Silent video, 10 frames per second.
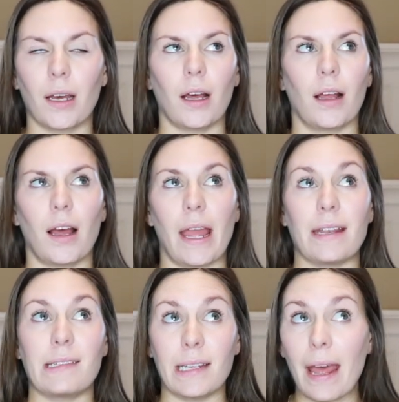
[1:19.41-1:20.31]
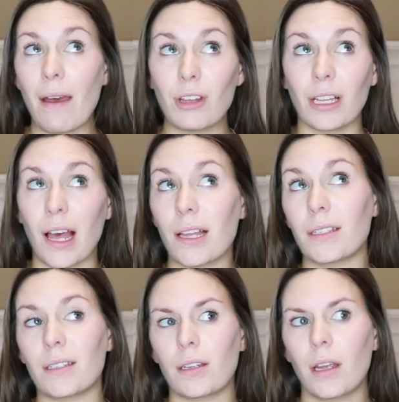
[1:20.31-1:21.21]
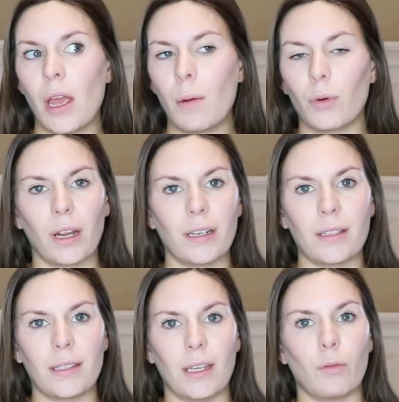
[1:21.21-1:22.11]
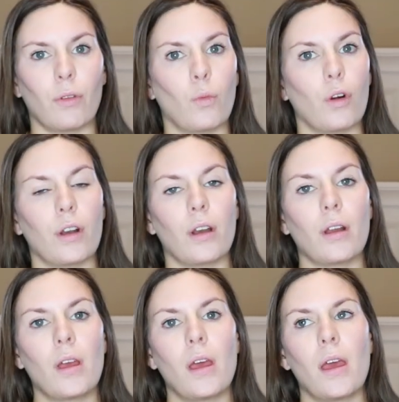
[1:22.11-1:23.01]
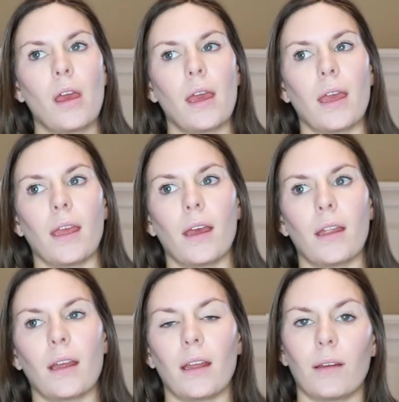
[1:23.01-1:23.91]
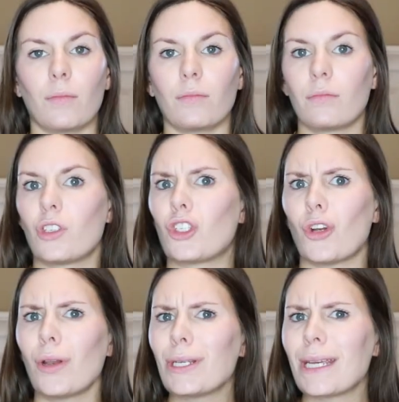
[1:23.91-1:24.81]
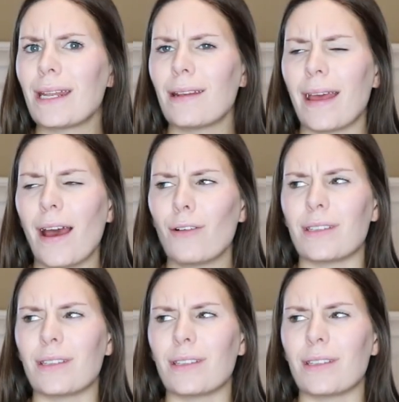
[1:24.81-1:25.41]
Uh, I did have it last pregnancy with Warner and I am starting to get it now.